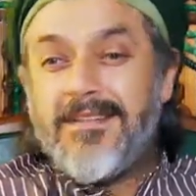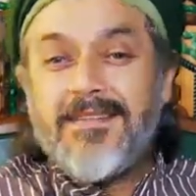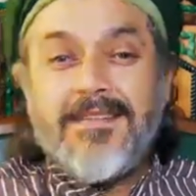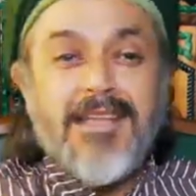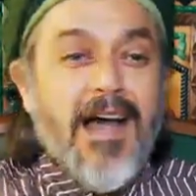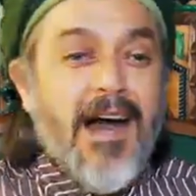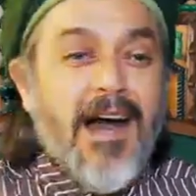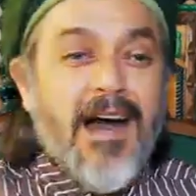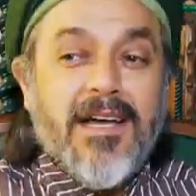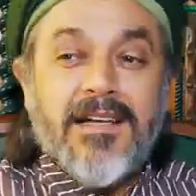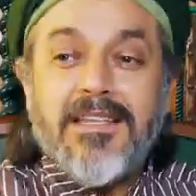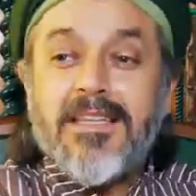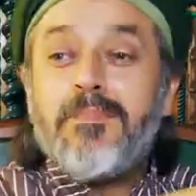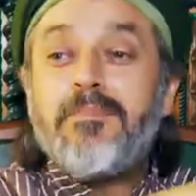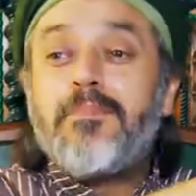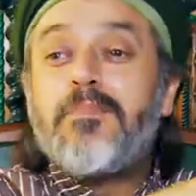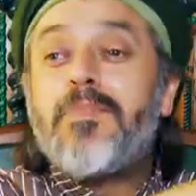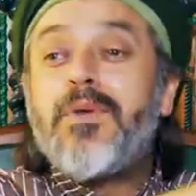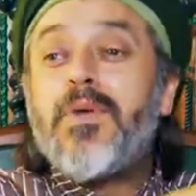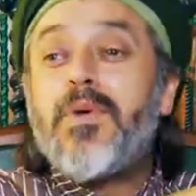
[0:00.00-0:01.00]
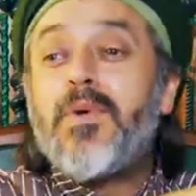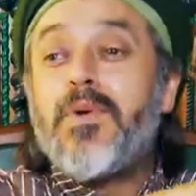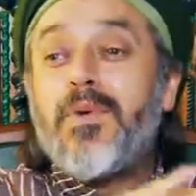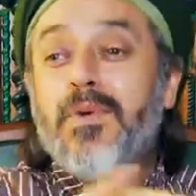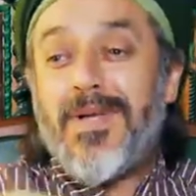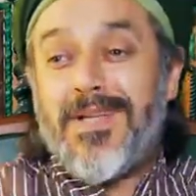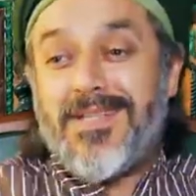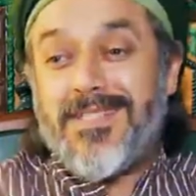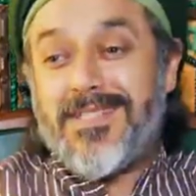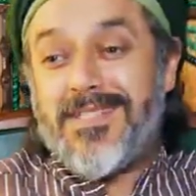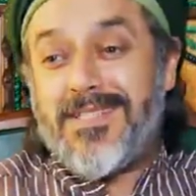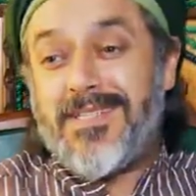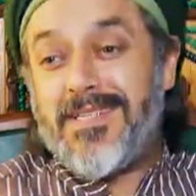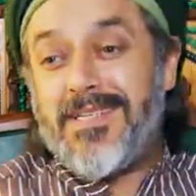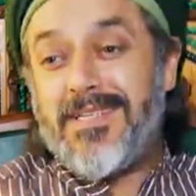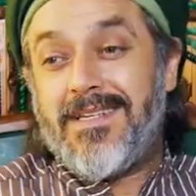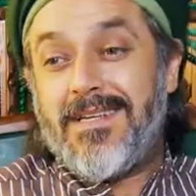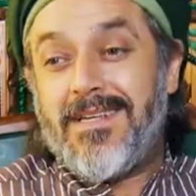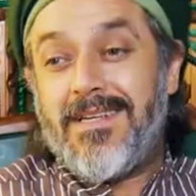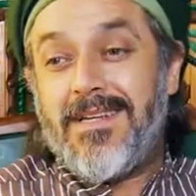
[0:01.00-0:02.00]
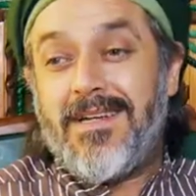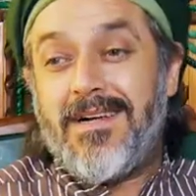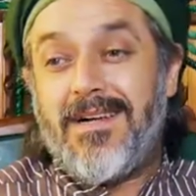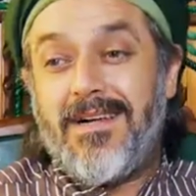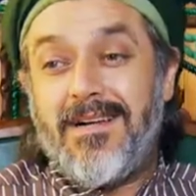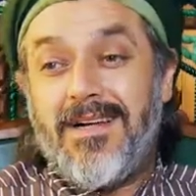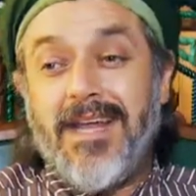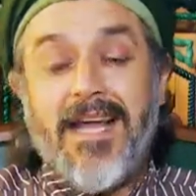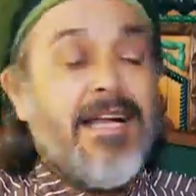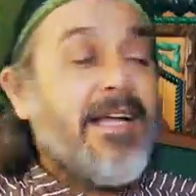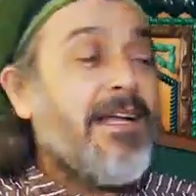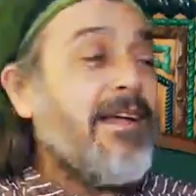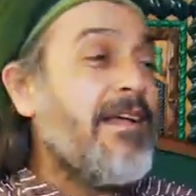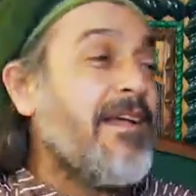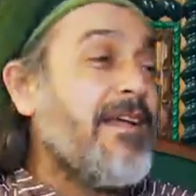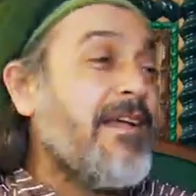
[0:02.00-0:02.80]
they are the purest. Like